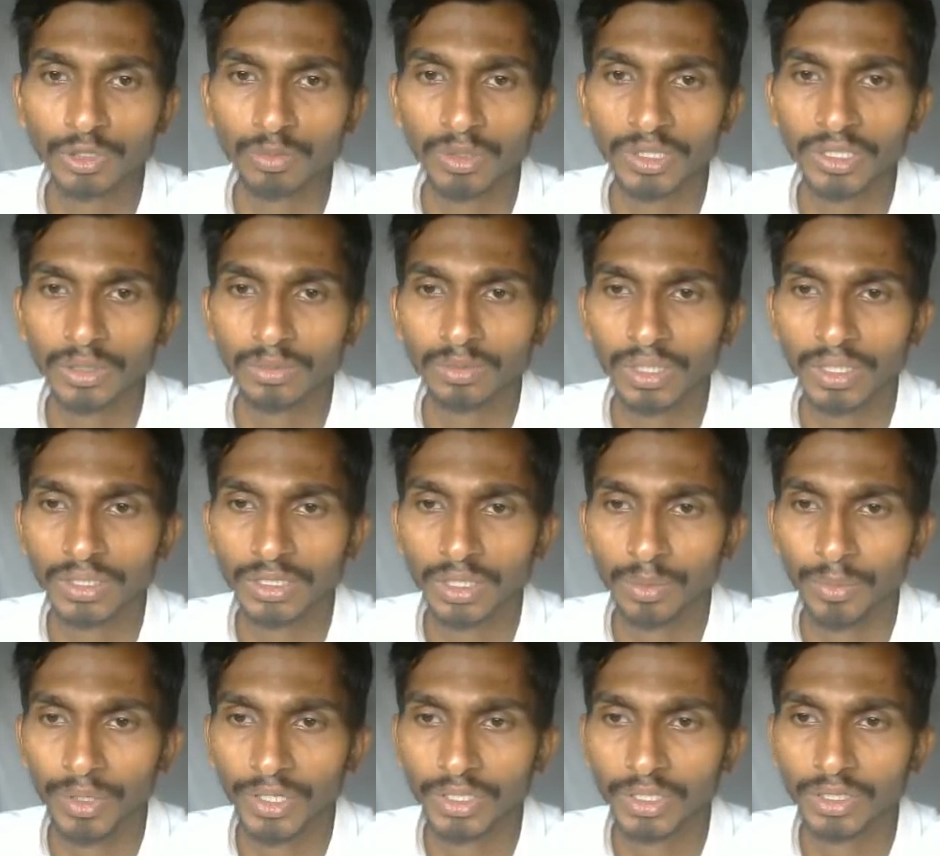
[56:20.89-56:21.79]
PDFs as
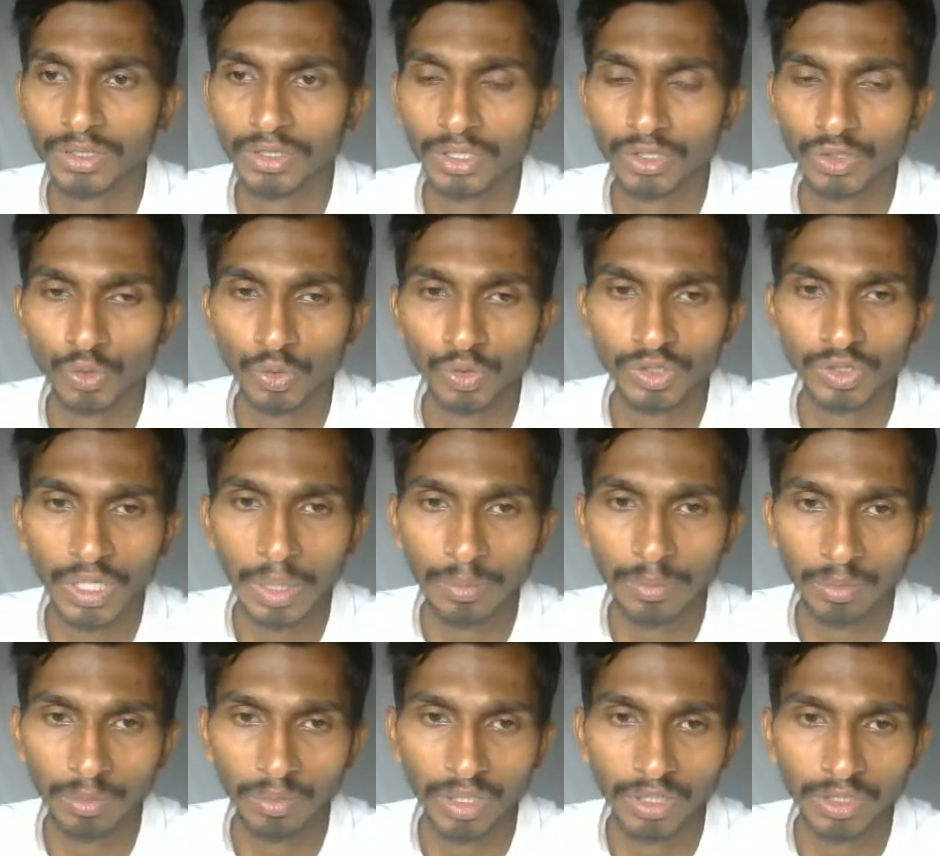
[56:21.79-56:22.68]
images, resource type
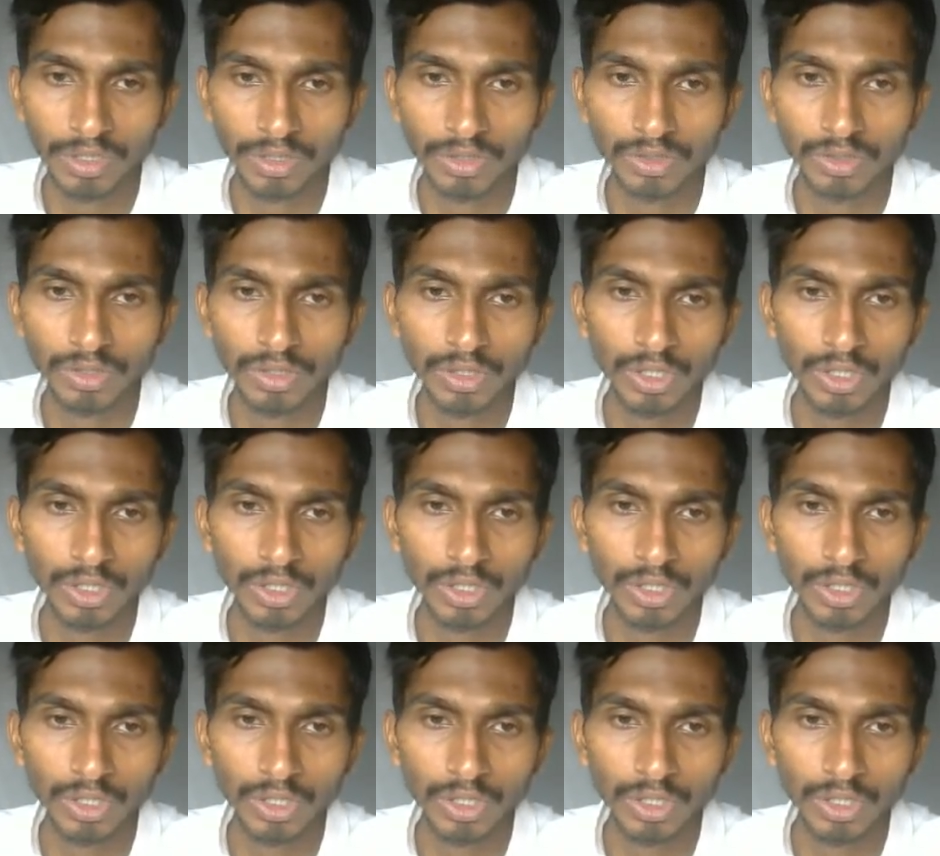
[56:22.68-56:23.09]
images,